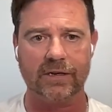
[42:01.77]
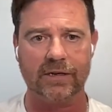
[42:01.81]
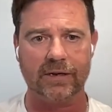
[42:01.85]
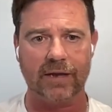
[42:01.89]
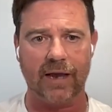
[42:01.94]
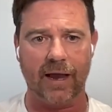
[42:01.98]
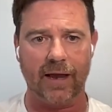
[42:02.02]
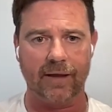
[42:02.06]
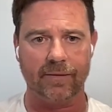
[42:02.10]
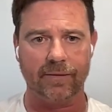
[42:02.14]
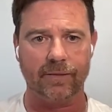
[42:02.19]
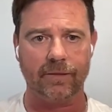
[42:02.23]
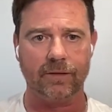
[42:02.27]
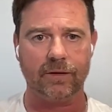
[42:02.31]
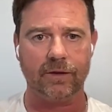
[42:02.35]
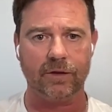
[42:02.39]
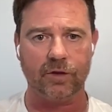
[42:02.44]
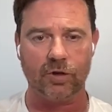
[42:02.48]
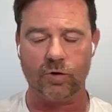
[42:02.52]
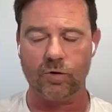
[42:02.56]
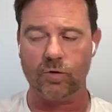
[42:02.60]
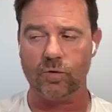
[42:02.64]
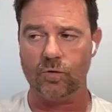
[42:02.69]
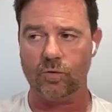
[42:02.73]
And
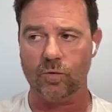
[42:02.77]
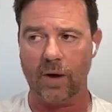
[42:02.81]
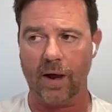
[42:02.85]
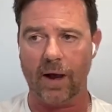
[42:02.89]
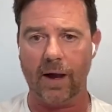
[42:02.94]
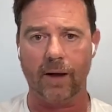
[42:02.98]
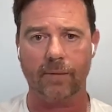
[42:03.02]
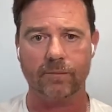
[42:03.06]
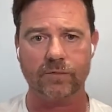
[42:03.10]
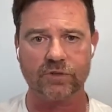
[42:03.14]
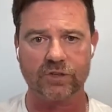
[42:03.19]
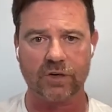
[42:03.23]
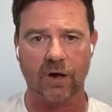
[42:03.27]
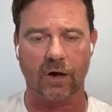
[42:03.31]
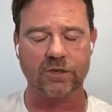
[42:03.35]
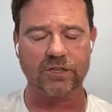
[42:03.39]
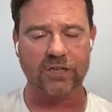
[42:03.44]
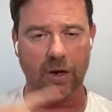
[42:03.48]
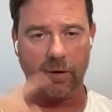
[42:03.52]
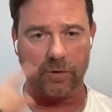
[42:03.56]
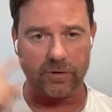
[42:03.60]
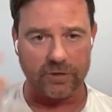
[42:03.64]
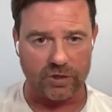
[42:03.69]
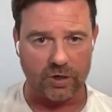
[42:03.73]
you mm. um, start
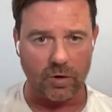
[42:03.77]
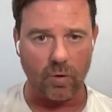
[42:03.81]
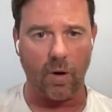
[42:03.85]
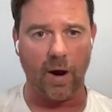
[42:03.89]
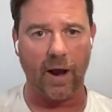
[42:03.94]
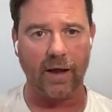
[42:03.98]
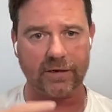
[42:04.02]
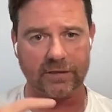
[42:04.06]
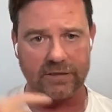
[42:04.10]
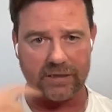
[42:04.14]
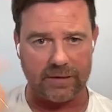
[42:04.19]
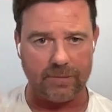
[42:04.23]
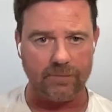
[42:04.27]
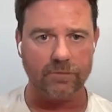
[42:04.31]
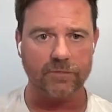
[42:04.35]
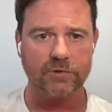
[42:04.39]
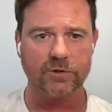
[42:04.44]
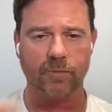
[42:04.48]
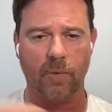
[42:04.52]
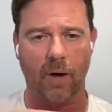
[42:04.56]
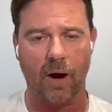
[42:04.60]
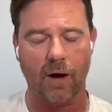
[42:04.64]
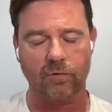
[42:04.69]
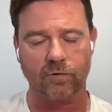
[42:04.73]
to go into quite a deep
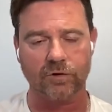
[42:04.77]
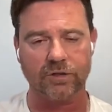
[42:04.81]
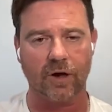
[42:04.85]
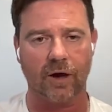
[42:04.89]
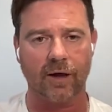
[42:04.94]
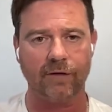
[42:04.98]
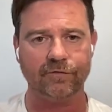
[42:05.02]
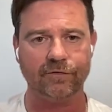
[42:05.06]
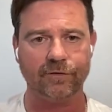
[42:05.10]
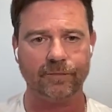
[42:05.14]
spiral dive.